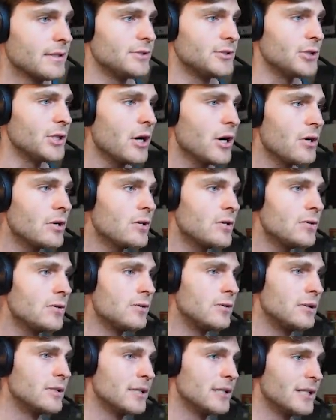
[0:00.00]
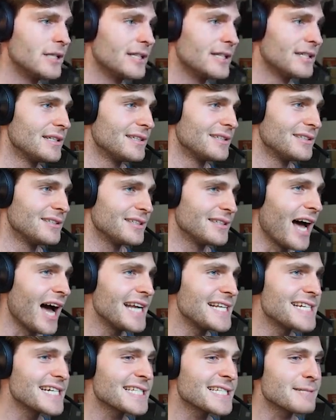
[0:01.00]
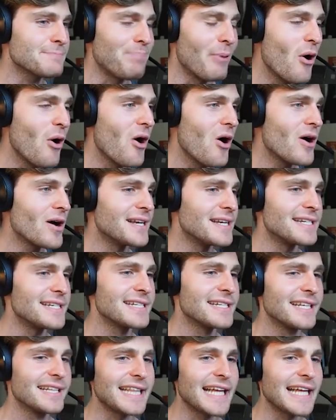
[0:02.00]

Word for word: No! I just spawned!